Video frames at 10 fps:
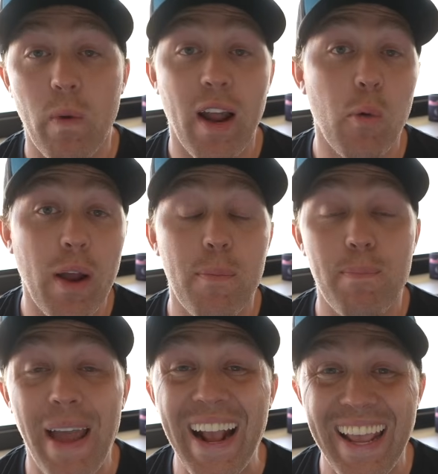When I
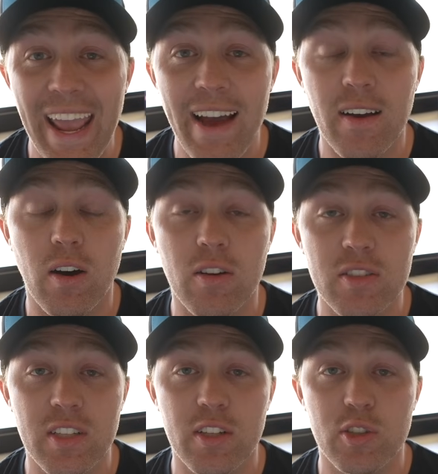went back out
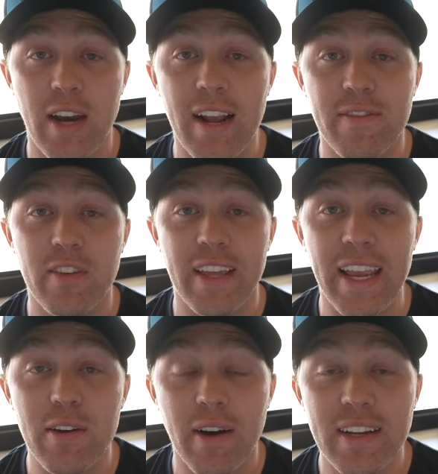onto the track for the
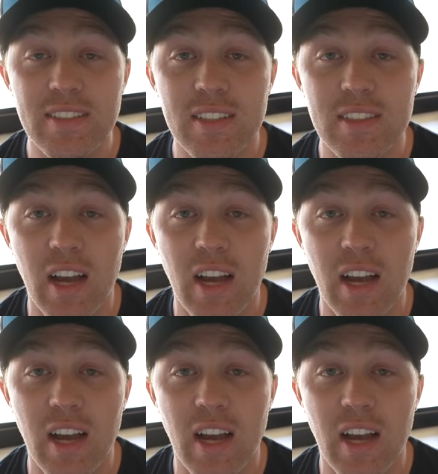heat races,